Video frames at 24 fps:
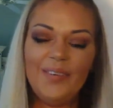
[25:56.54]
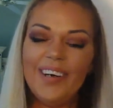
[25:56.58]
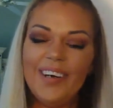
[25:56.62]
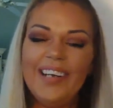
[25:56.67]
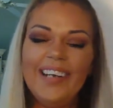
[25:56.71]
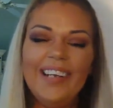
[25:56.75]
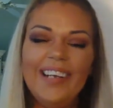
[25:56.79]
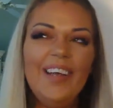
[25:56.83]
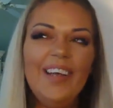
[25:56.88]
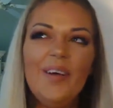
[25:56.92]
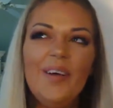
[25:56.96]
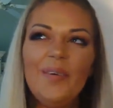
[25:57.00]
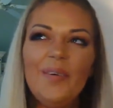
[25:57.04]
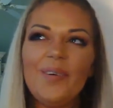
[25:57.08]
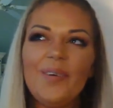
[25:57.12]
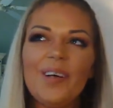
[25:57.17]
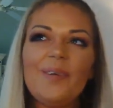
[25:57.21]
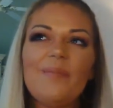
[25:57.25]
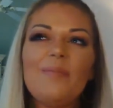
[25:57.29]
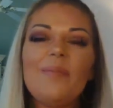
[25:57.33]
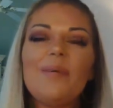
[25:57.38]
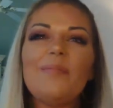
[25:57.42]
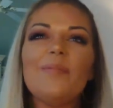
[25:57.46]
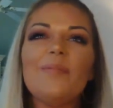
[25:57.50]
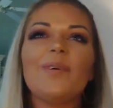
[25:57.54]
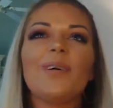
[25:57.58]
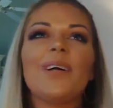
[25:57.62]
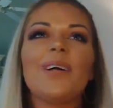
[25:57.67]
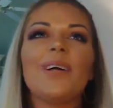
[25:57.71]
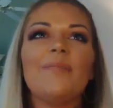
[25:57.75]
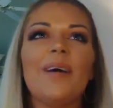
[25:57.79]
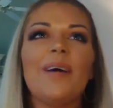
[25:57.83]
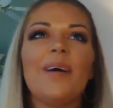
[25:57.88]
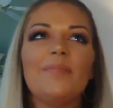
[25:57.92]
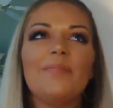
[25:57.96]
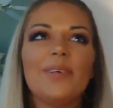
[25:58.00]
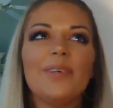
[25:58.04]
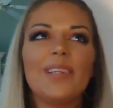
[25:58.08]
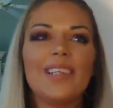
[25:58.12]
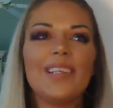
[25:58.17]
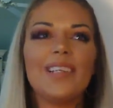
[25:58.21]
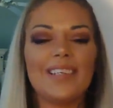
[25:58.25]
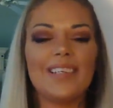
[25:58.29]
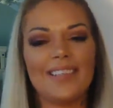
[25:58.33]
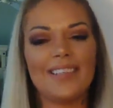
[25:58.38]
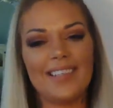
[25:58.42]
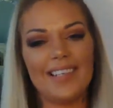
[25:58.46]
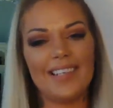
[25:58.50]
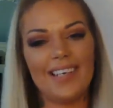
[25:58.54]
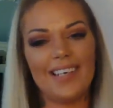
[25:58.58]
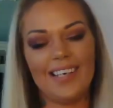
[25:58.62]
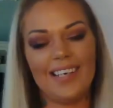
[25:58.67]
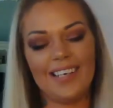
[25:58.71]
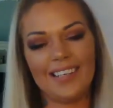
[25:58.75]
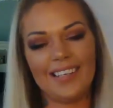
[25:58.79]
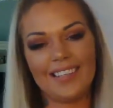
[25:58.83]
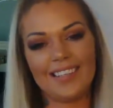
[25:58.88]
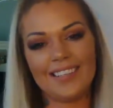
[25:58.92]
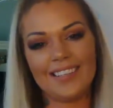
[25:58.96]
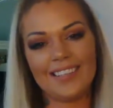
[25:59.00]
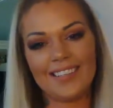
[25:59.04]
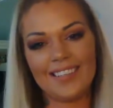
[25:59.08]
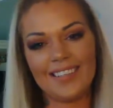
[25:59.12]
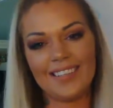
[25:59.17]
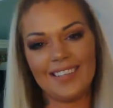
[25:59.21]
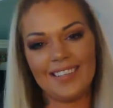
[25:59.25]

what? Where do people come up with these things?